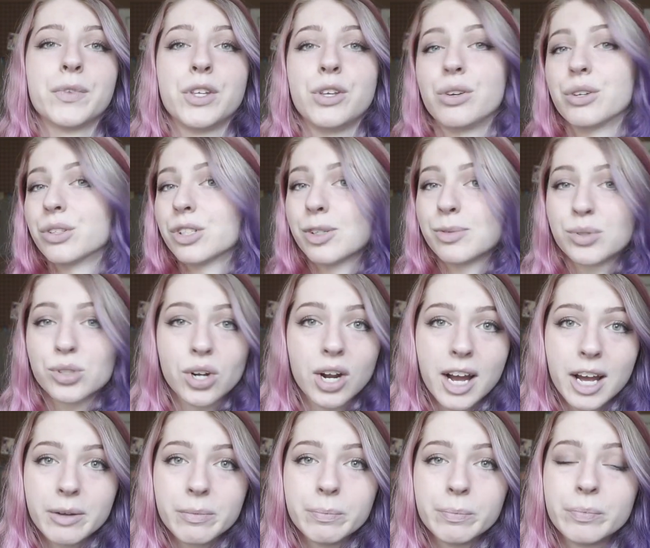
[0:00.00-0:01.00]
you can
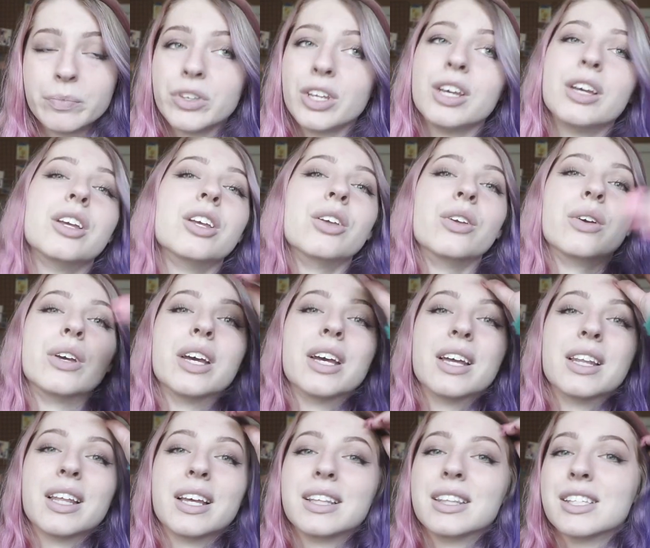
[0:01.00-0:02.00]
subscribe, you
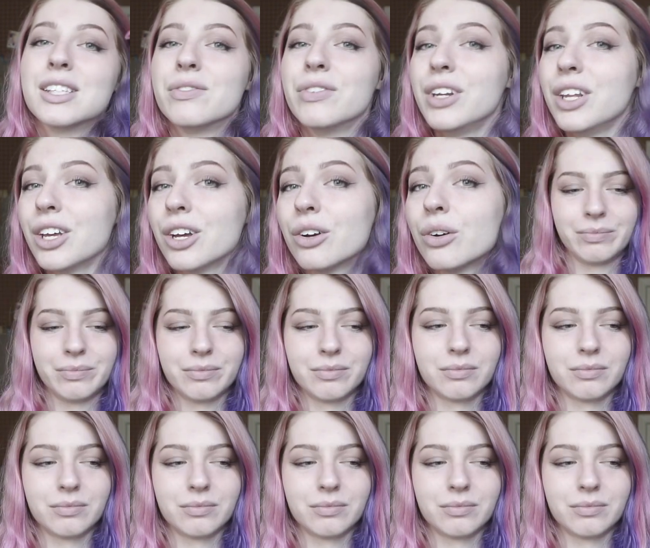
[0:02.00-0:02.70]
can like this video.